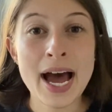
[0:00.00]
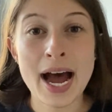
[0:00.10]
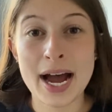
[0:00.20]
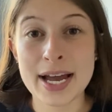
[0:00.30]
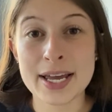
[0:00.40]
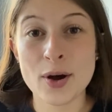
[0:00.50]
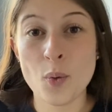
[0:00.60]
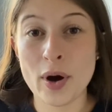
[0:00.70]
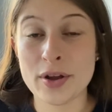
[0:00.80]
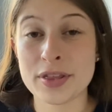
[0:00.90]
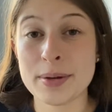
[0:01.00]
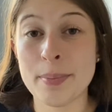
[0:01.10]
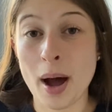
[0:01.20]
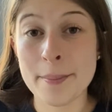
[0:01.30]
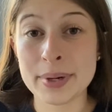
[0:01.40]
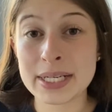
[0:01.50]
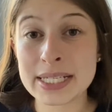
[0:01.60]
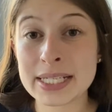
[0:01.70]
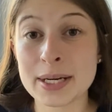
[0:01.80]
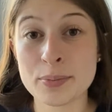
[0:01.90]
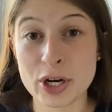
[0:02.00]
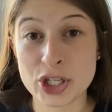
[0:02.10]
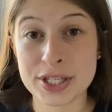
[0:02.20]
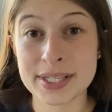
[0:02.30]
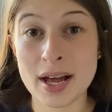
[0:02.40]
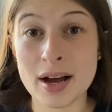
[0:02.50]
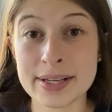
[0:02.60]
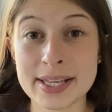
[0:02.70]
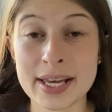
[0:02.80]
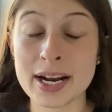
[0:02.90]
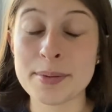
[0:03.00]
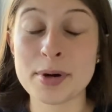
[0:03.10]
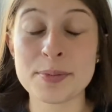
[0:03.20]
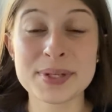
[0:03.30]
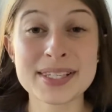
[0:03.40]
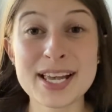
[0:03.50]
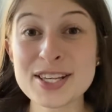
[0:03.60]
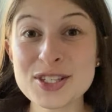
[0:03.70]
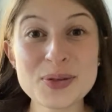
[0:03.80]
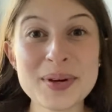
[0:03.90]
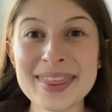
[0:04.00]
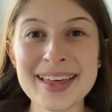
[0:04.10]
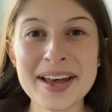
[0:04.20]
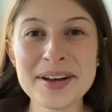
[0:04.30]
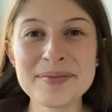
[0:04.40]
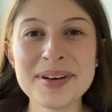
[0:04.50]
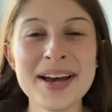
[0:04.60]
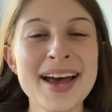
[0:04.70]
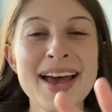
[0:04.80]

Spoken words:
I wear the Bombas compression socks and I'm obsessed with them.